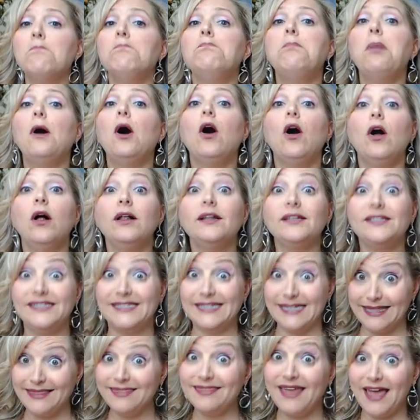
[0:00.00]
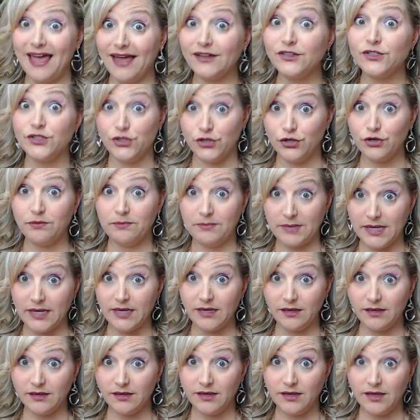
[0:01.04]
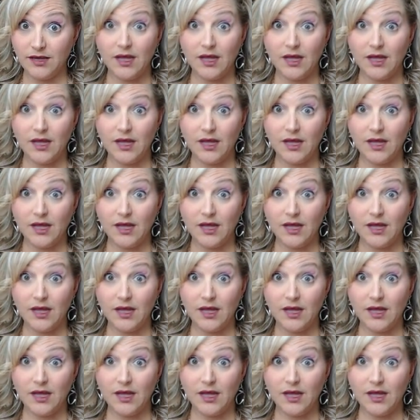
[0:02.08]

Paul did that to me.